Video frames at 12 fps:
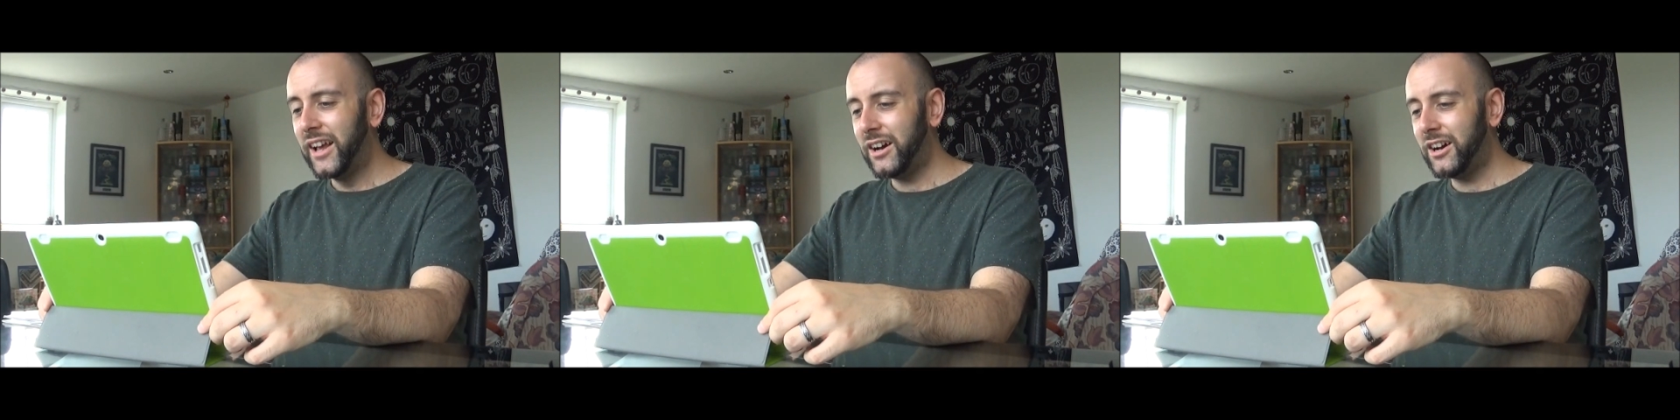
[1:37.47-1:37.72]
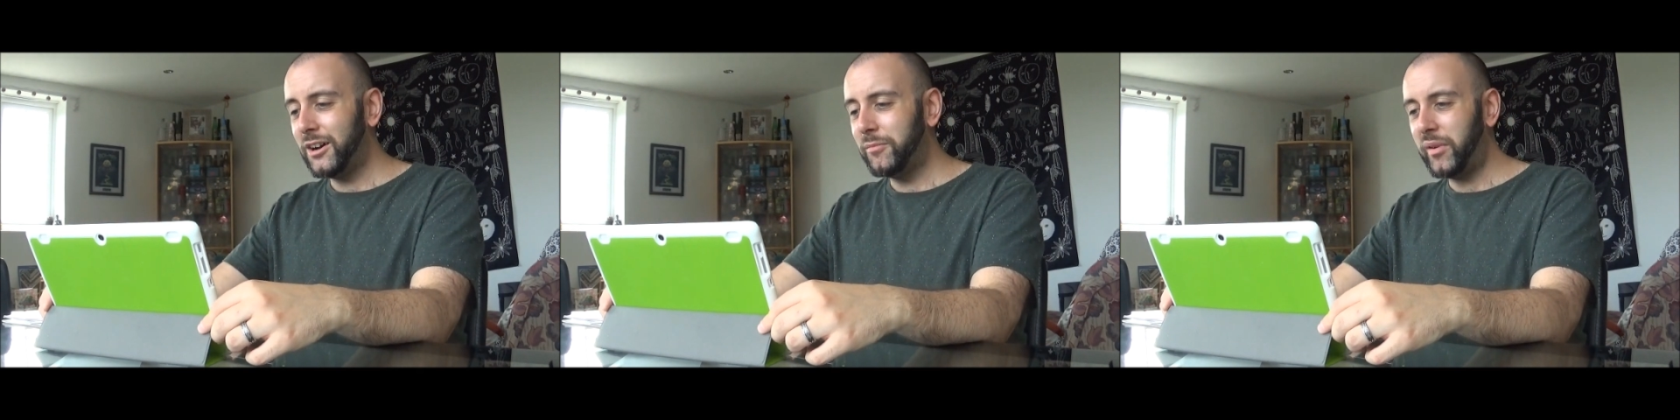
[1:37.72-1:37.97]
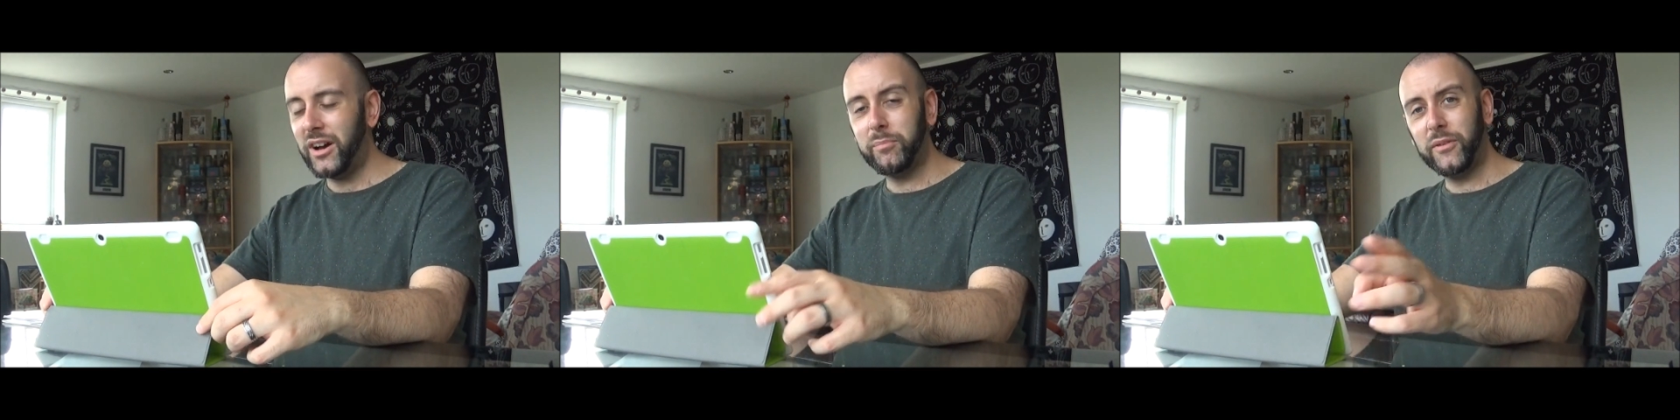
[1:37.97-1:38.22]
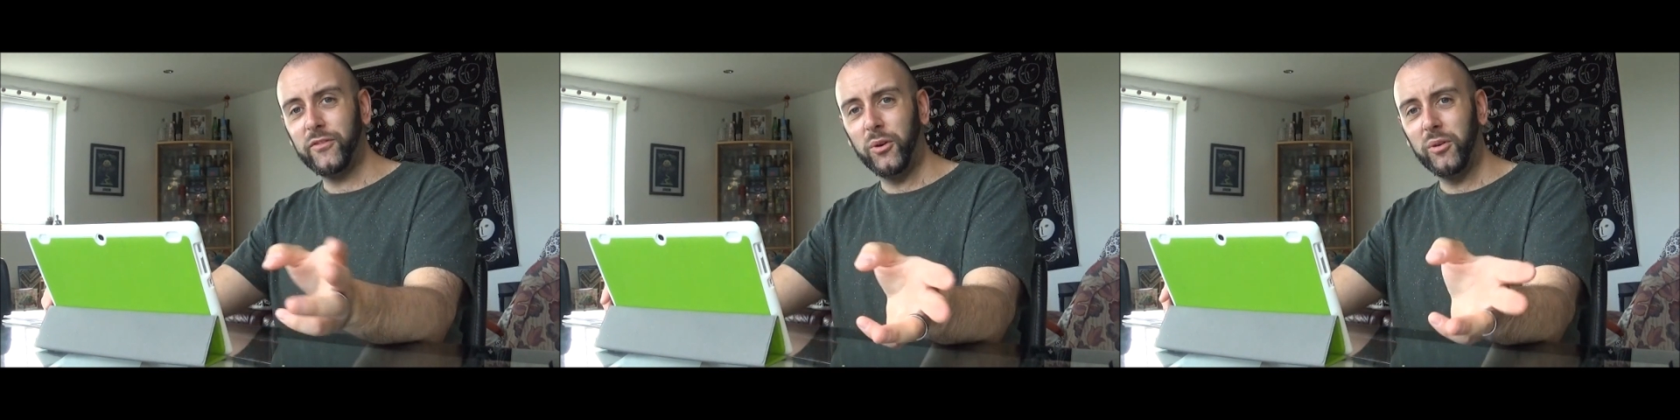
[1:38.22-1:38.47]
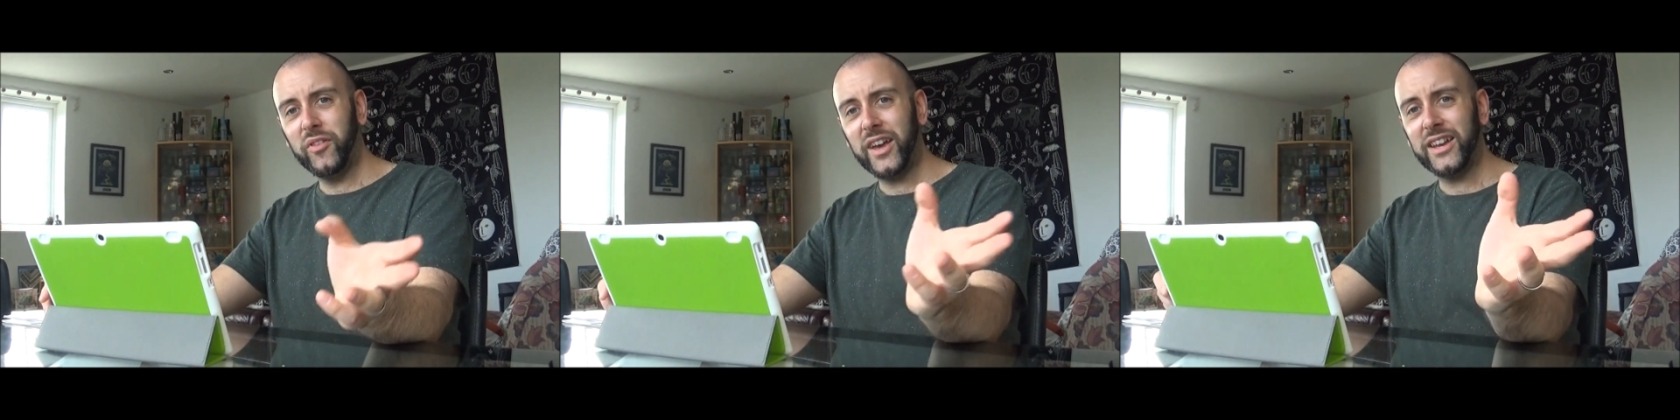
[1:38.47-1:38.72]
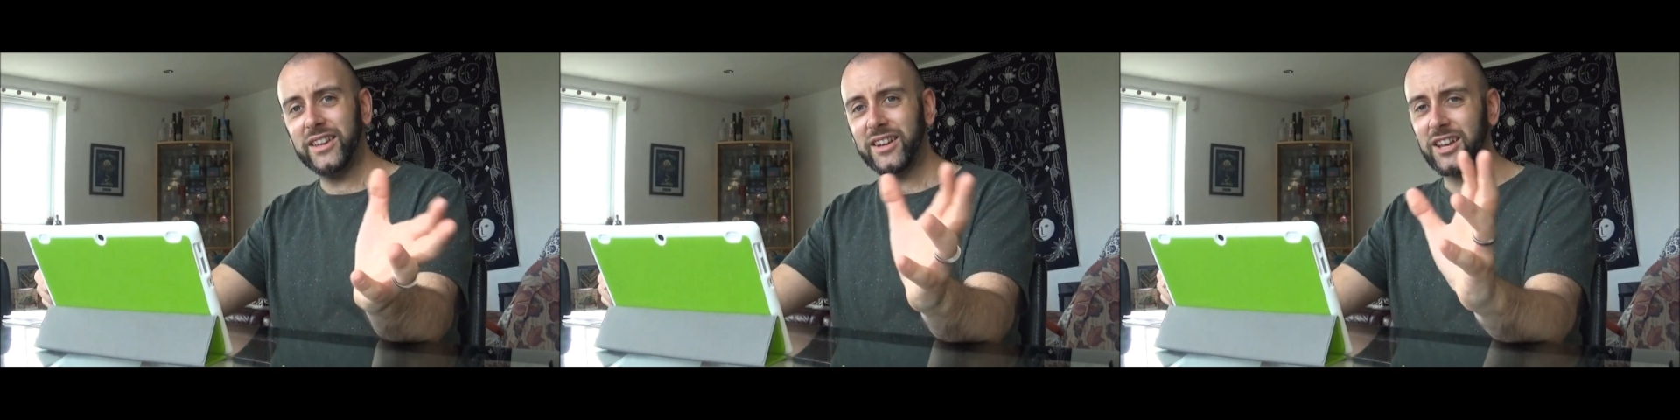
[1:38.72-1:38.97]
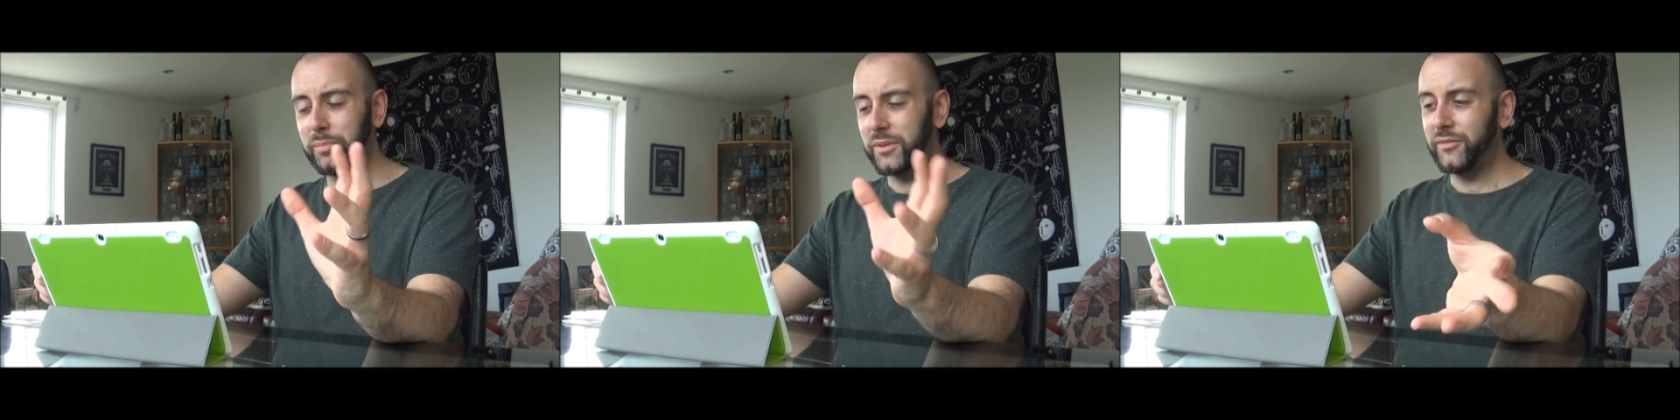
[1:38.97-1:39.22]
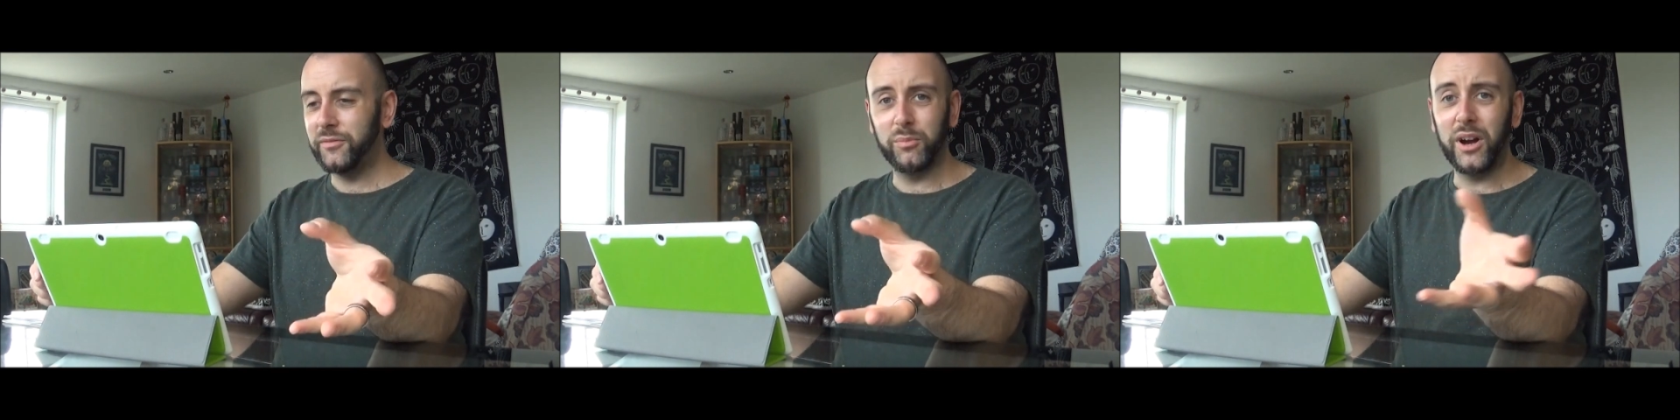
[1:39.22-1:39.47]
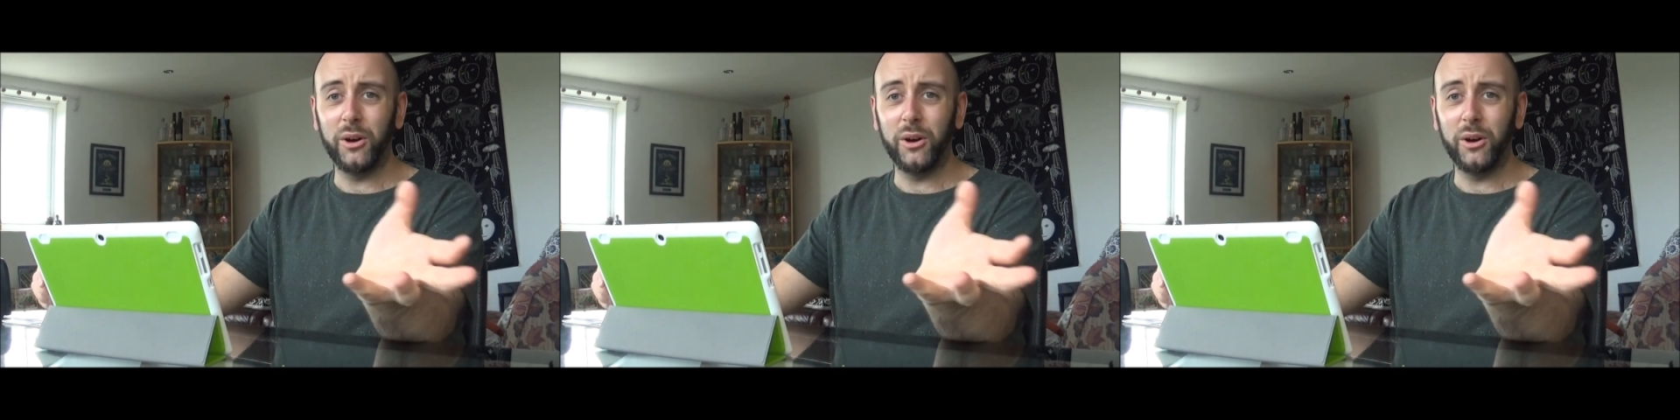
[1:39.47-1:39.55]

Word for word: Uh, but before then, a couple of,